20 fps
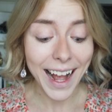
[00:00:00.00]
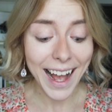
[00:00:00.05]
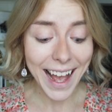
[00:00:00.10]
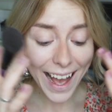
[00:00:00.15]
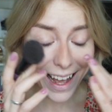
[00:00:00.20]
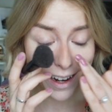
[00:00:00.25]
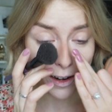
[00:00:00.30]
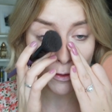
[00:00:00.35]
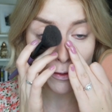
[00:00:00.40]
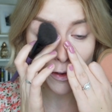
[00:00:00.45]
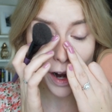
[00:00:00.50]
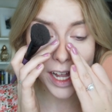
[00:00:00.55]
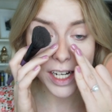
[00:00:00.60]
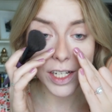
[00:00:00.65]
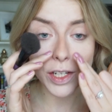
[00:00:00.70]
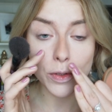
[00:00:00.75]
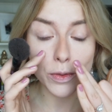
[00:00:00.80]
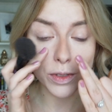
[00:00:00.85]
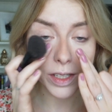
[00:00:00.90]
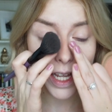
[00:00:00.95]
I had a friend
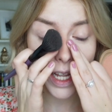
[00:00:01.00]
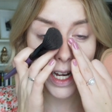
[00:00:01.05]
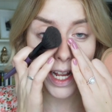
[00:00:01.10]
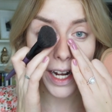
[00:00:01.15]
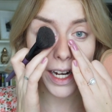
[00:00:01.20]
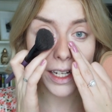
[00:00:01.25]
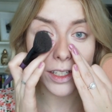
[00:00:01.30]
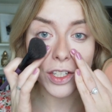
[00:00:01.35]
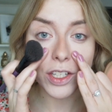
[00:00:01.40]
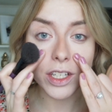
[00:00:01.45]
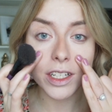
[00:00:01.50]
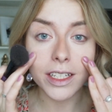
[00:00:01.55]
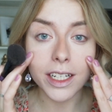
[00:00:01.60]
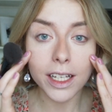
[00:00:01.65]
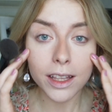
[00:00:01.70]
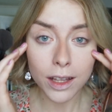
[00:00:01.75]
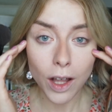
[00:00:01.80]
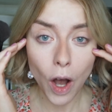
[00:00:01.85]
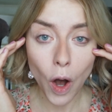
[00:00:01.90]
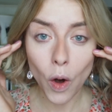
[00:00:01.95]
who did it, and she
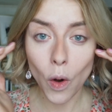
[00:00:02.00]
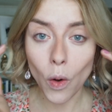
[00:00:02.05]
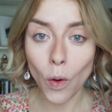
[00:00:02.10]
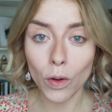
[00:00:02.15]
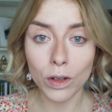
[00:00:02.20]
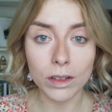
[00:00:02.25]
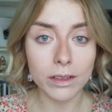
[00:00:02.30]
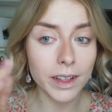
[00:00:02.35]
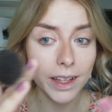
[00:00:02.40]
did the whole